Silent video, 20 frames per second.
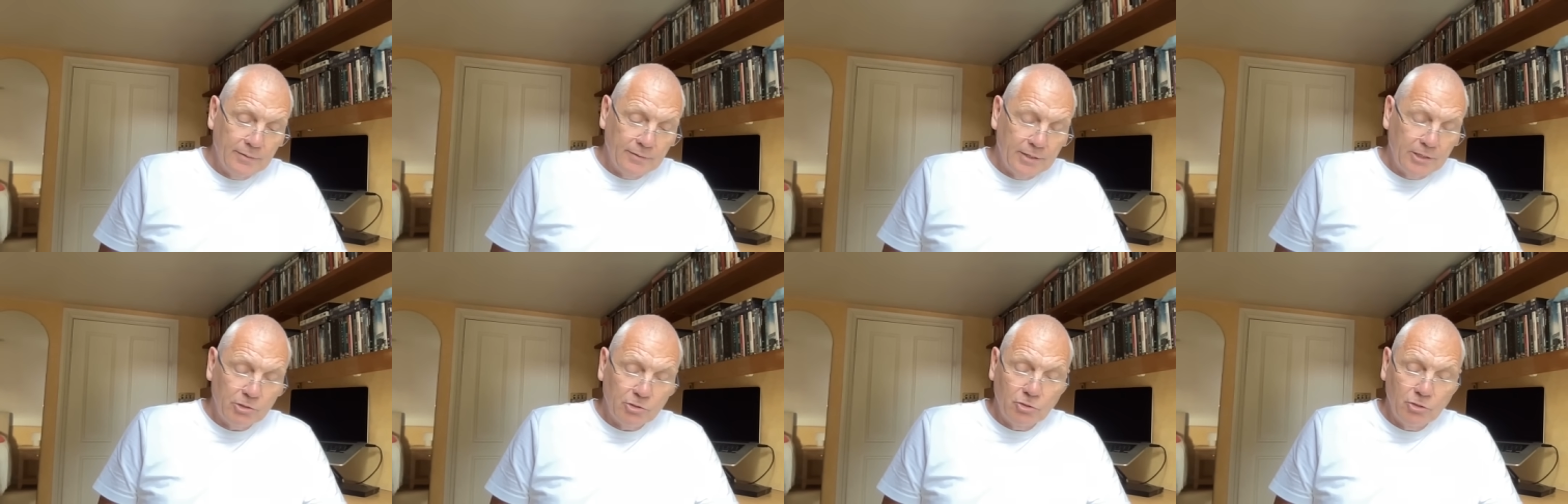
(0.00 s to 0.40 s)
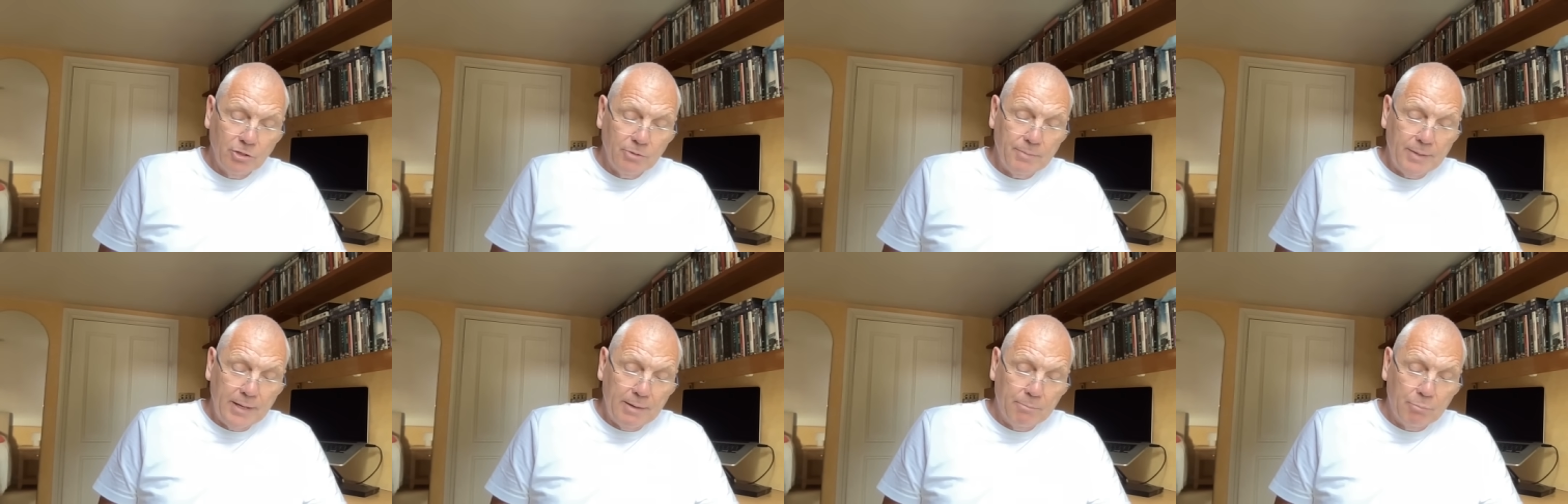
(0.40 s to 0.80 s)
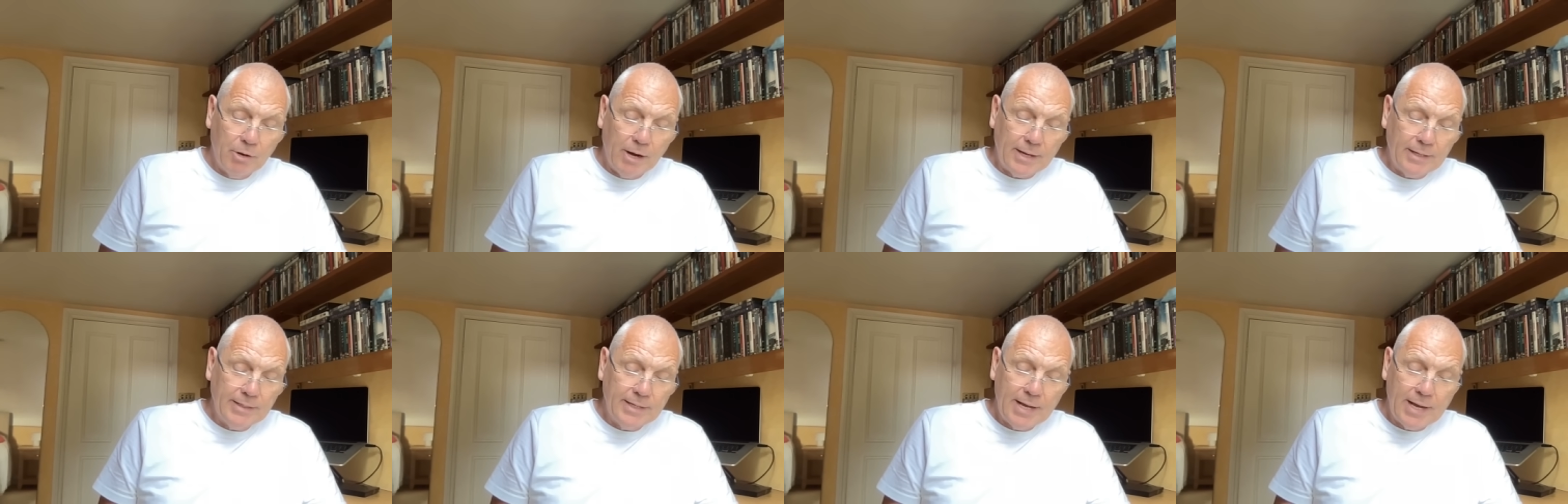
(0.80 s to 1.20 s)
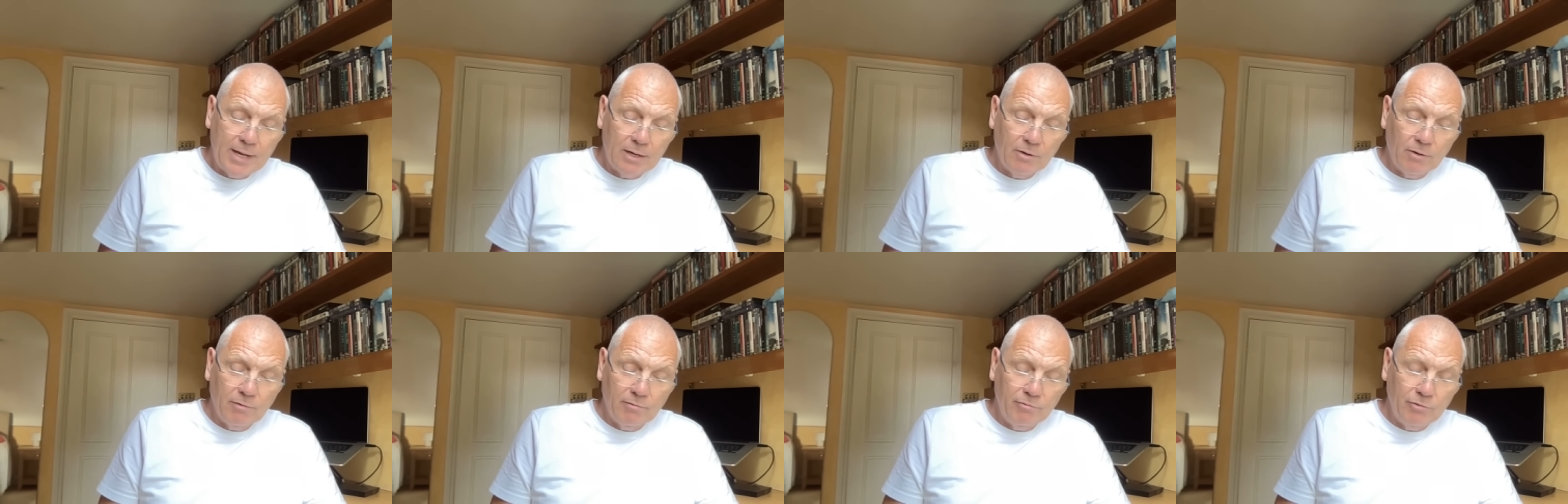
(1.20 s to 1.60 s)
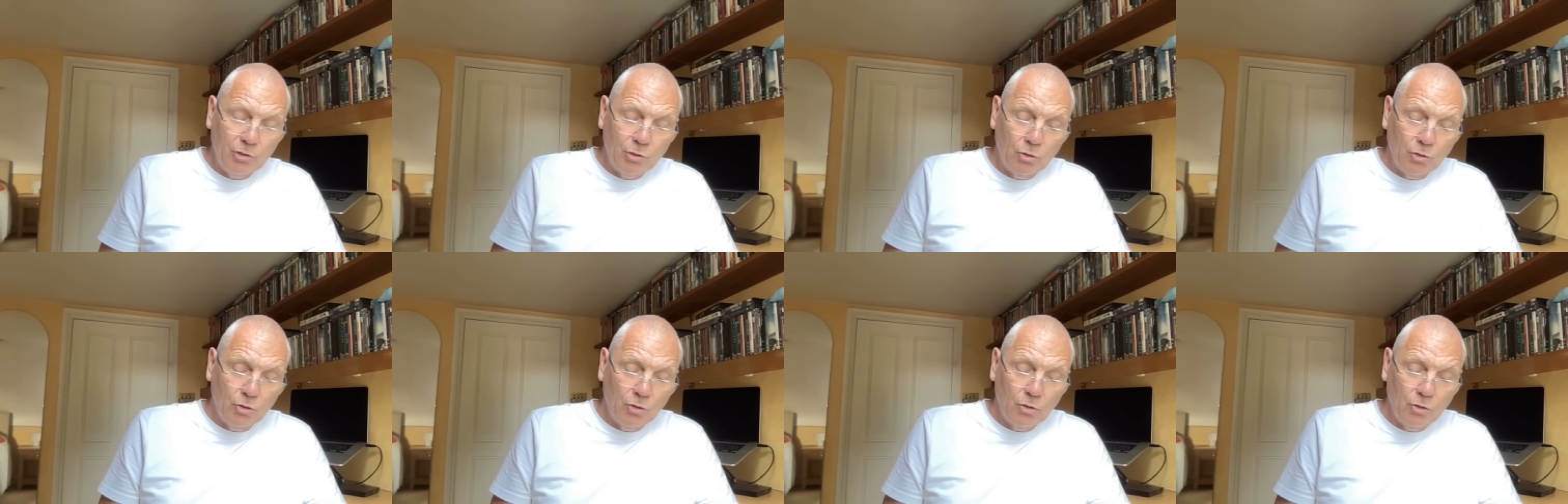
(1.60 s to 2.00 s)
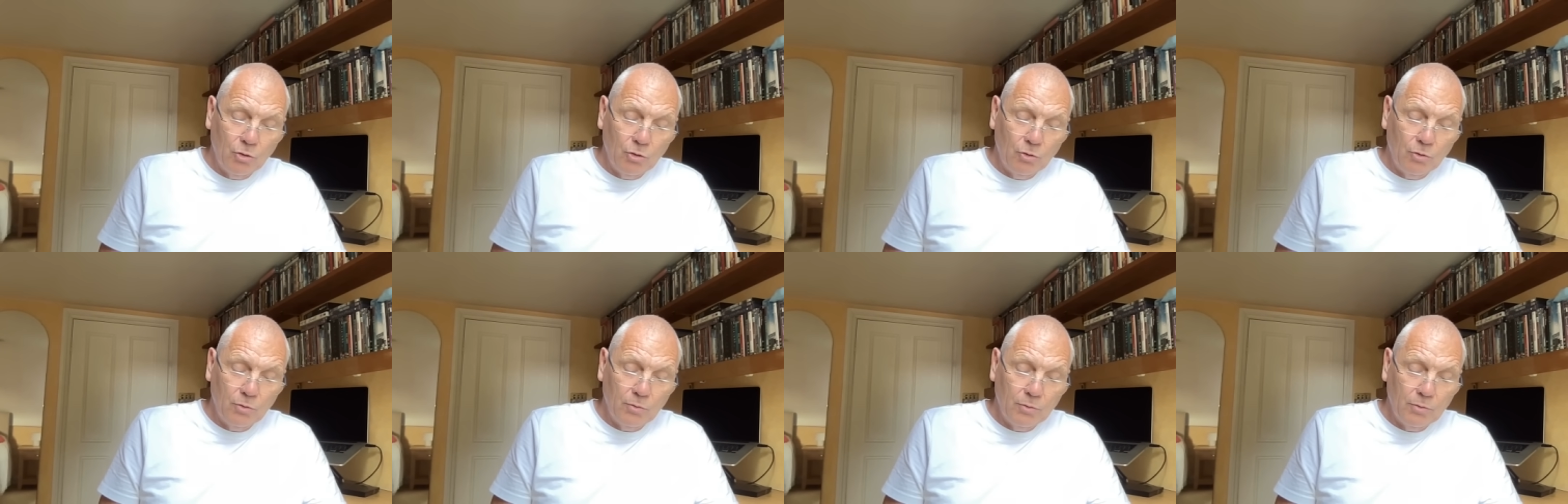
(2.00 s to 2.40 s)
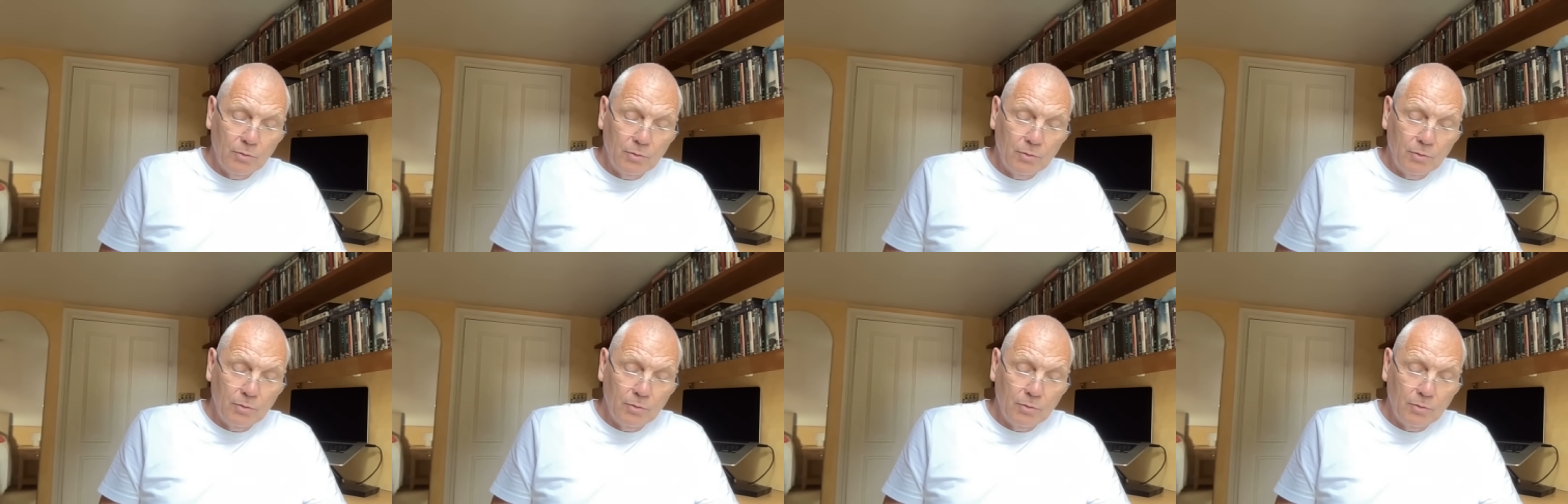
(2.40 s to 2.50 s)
there's going to be a breakdown of your